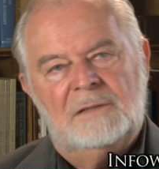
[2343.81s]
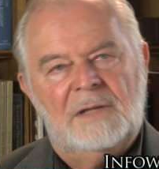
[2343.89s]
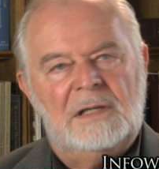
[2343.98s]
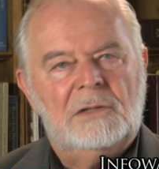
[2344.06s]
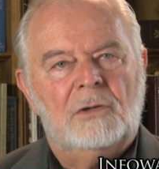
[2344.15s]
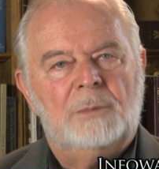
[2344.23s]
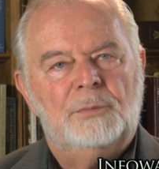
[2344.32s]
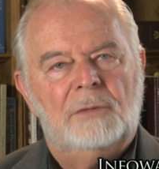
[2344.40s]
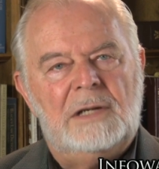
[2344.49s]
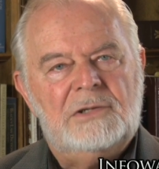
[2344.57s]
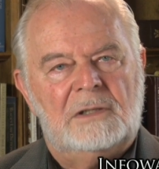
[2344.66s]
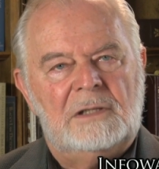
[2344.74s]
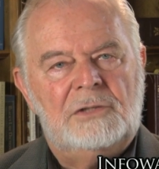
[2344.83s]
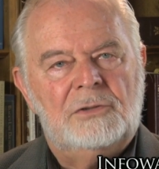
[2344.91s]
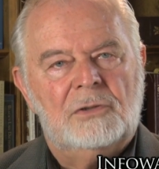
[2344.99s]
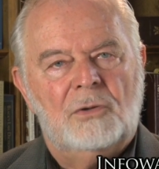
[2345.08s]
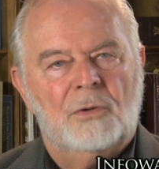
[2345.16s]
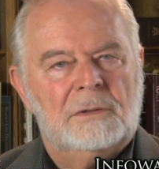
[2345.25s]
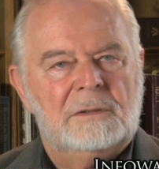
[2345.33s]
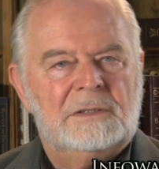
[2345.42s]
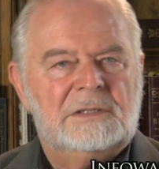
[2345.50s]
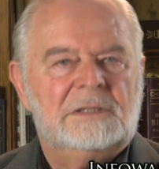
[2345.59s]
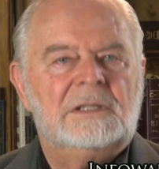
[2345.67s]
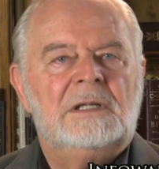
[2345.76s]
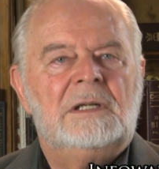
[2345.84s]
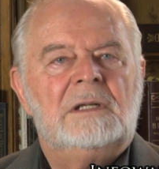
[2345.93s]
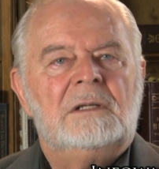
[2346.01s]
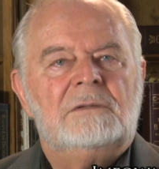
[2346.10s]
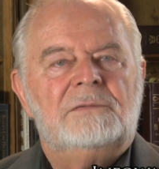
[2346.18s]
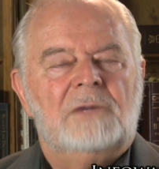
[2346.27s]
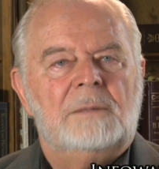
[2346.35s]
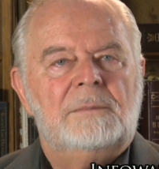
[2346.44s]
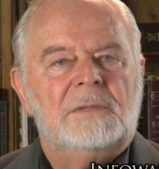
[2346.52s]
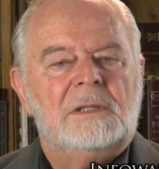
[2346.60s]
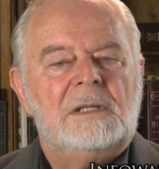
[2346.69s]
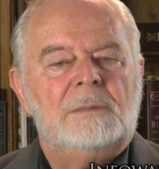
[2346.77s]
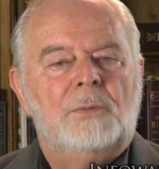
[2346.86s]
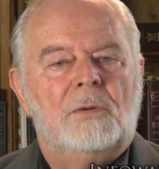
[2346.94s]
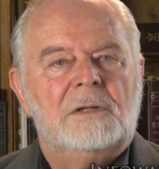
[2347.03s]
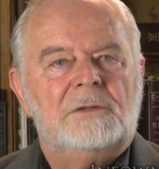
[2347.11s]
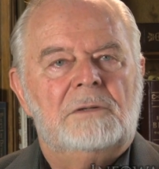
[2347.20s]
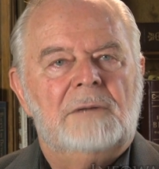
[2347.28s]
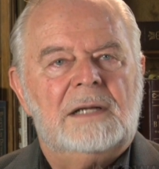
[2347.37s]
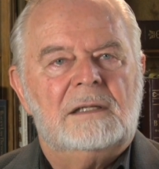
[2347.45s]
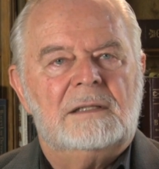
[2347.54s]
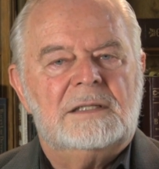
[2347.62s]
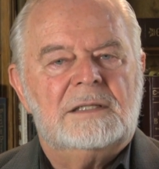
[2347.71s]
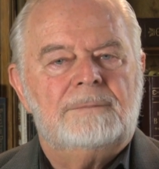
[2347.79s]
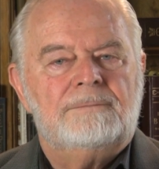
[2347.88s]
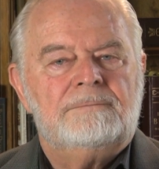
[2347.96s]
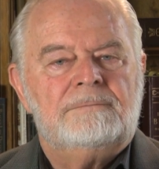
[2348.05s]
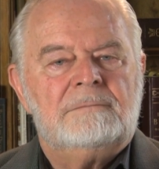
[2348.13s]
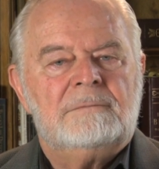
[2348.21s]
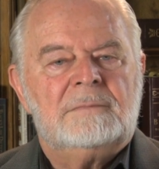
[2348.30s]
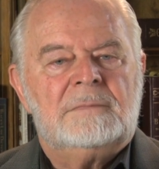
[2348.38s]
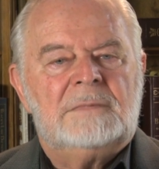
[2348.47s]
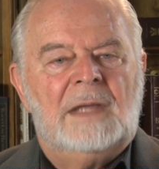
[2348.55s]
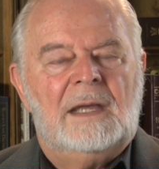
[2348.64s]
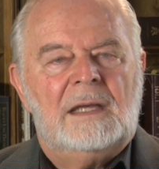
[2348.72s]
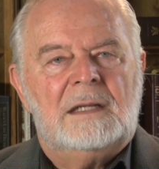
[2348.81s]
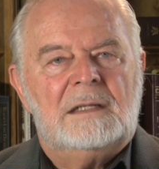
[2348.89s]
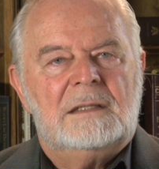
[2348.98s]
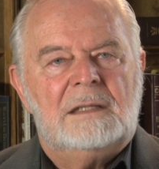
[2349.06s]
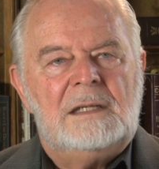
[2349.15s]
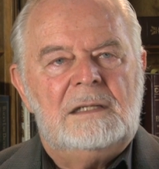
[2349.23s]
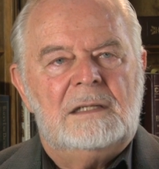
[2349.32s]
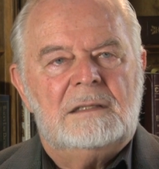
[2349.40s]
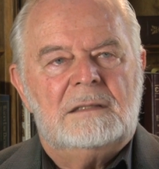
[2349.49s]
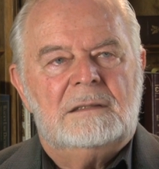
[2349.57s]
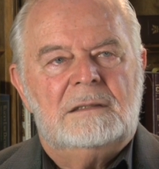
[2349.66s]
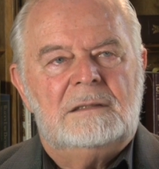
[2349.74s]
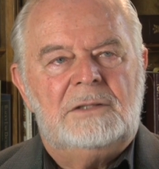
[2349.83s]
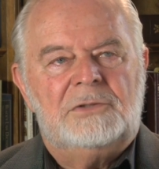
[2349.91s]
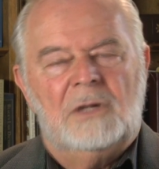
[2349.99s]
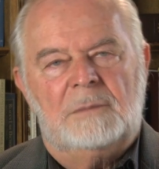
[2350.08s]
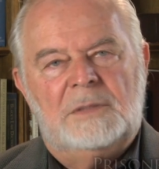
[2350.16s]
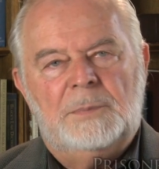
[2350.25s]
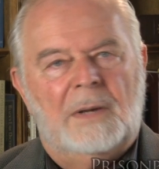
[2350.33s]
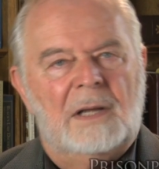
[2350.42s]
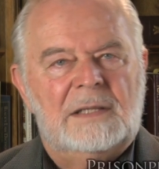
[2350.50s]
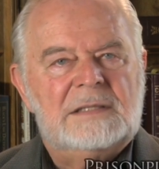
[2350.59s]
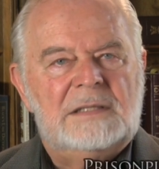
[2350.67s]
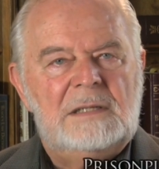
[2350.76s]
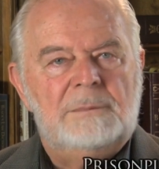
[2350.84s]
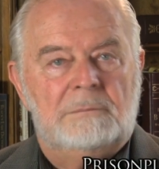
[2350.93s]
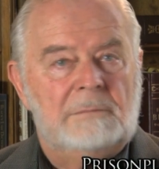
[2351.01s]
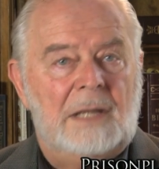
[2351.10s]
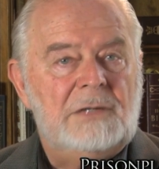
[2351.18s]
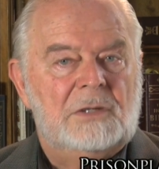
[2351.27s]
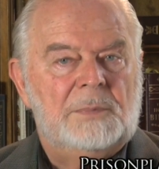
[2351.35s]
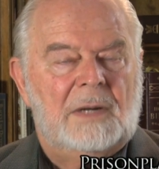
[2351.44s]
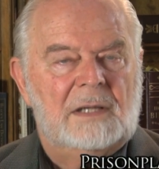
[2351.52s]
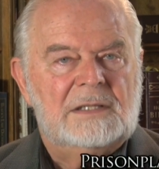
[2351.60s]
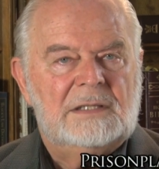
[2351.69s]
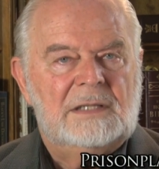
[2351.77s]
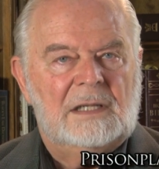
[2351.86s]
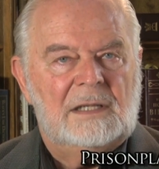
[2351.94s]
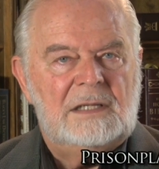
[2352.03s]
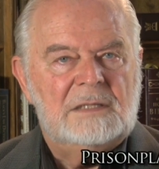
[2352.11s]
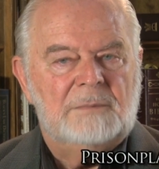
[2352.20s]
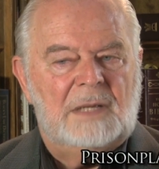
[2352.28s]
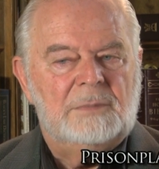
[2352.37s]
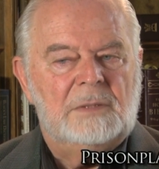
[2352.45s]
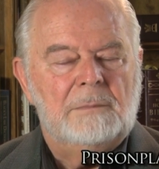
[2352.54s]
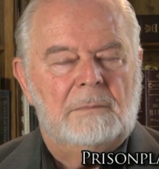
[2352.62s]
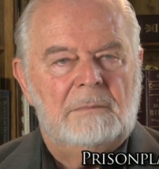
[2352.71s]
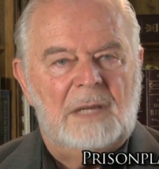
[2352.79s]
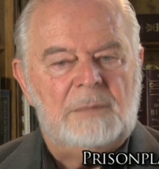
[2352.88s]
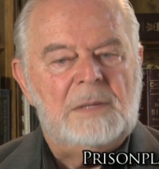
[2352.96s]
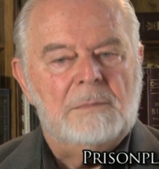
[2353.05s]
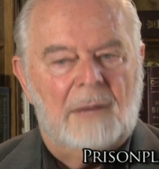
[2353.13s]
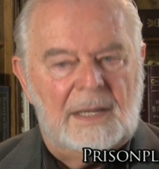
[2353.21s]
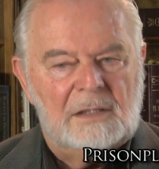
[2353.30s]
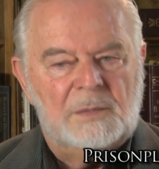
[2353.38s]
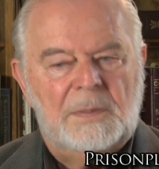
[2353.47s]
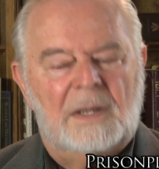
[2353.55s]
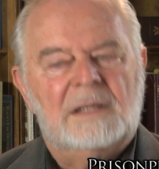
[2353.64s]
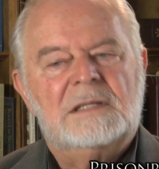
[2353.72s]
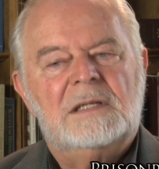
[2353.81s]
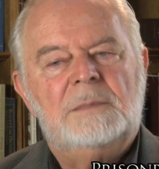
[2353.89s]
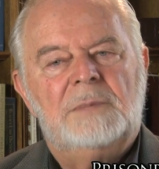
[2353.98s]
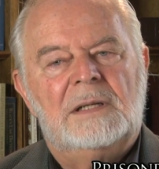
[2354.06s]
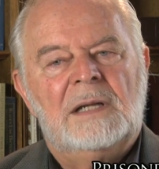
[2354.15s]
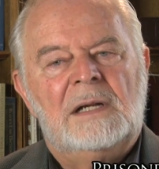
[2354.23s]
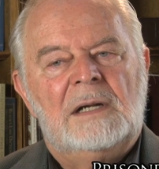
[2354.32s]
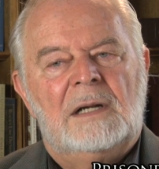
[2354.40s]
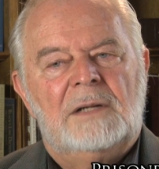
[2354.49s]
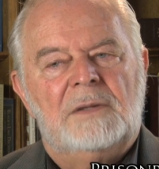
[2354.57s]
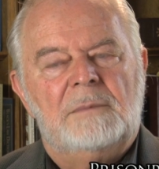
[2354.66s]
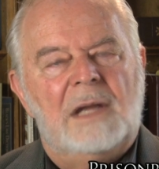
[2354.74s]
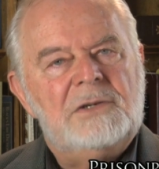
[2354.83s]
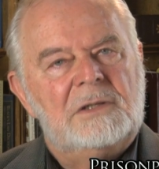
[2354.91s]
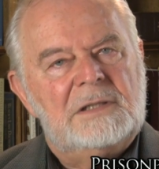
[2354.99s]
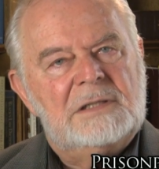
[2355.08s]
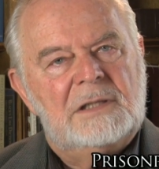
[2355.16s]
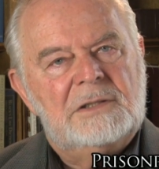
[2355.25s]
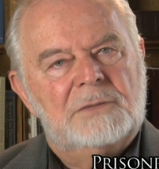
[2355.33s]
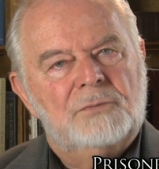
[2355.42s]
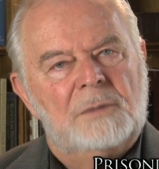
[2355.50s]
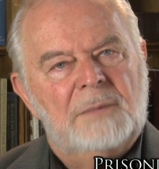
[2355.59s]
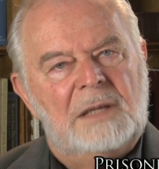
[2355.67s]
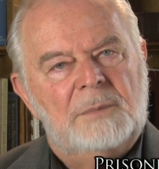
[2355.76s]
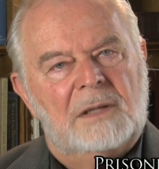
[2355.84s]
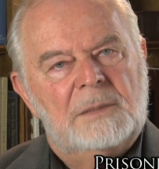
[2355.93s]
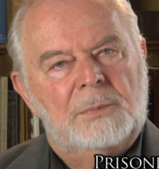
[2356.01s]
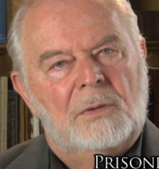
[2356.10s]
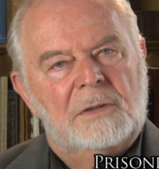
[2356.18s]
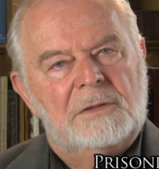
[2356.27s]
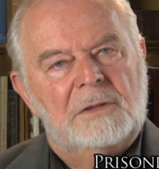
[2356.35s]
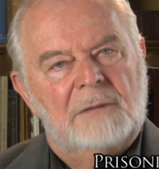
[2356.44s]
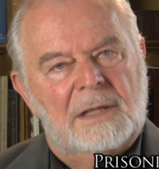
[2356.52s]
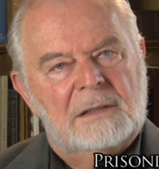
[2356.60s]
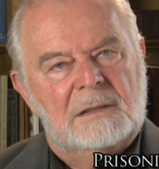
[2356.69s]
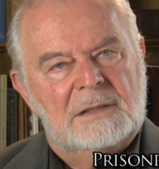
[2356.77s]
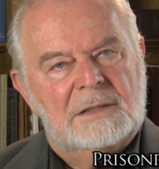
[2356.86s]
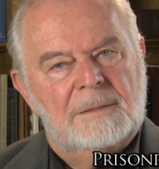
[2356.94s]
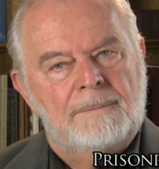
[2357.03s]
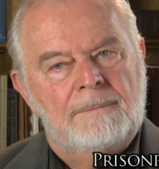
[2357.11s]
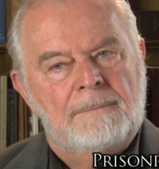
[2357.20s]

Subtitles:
of any corporation. He took orders from the Board of Directors. And he didn't determine policy, major policy at least, maybe minor policy, but the major decisions were made by the Board of Directors.